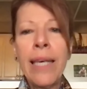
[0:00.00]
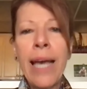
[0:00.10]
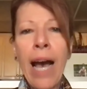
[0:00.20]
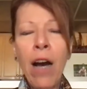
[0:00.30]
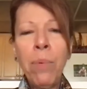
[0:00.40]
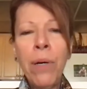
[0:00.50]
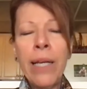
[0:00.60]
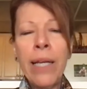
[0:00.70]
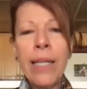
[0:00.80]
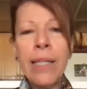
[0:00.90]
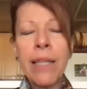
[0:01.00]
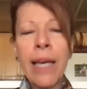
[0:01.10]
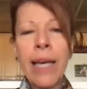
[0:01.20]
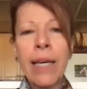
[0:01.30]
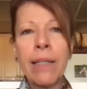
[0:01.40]
the output is
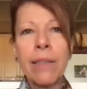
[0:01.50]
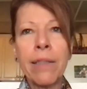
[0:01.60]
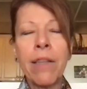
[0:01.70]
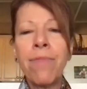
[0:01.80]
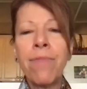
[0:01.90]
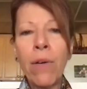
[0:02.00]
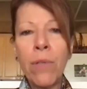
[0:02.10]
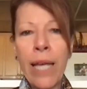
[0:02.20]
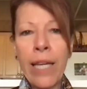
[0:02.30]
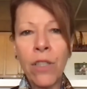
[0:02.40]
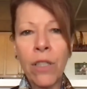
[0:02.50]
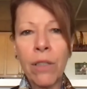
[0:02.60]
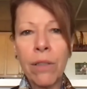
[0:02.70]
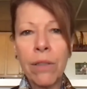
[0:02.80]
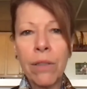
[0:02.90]
like the
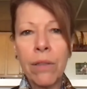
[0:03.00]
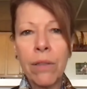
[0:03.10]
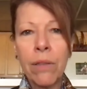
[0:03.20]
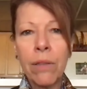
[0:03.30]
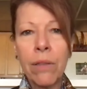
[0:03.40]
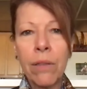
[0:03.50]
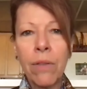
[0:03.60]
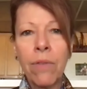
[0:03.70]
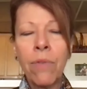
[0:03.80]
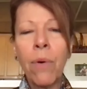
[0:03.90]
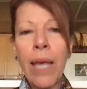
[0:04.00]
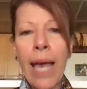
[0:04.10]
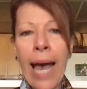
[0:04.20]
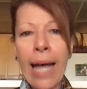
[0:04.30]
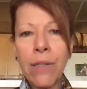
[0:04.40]
foundation for
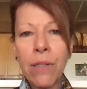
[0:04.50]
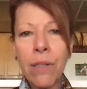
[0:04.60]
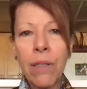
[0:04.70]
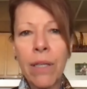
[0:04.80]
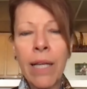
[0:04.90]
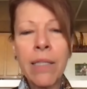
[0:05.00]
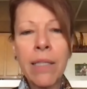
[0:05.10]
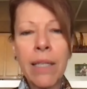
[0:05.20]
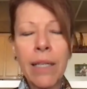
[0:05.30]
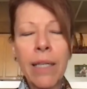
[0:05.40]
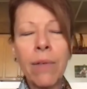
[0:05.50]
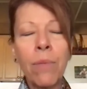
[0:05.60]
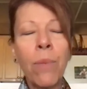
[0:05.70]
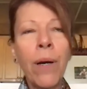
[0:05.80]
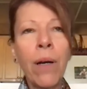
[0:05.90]
the ads. It's
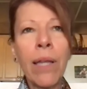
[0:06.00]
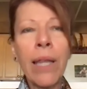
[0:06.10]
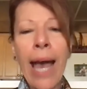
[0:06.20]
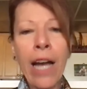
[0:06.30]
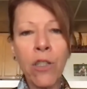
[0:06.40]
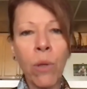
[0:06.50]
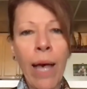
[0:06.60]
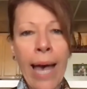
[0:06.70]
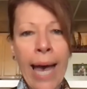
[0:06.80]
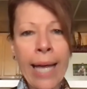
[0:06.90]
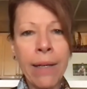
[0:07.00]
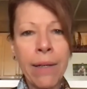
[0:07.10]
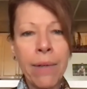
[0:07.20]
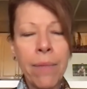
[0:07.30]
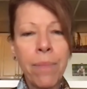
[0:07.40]
really the actual ad.
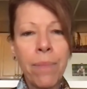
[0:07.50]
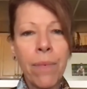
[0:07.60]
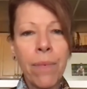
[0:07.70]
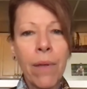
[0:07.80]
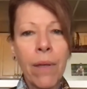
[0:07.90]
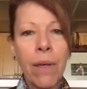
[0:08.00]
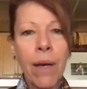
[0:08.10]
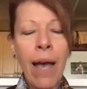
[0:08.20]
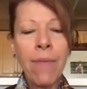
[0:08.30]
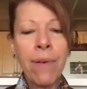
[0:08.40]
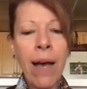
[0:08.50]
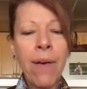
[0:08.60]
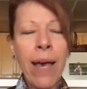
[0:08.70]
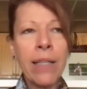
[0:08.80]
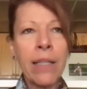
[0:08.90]

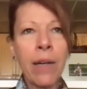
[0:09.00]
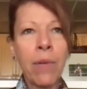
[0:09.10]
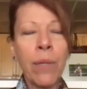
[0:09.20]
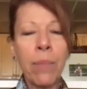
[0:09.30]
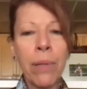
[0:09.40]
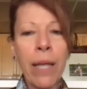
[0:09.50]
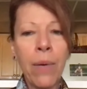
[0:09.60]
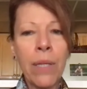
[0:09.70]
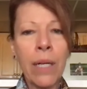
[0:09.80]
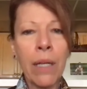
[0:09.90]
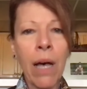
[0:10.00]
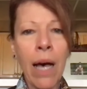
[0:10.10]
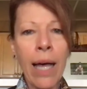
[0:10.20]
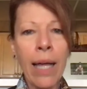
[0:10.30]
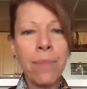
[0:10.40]
I've had to like really play with it a
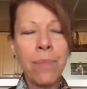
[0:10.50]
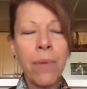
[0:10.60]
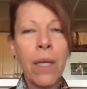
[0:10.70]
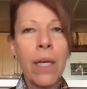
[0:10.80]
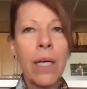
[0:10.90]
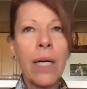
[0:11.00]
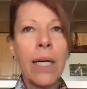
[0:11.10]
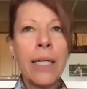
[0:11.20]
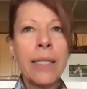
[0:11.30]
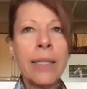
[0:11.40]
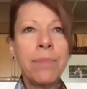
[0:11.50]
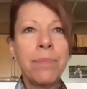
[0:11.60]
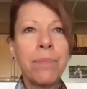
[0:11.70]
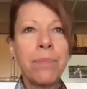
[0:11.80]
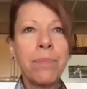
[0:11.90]
lot.
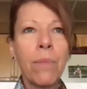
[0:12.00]
When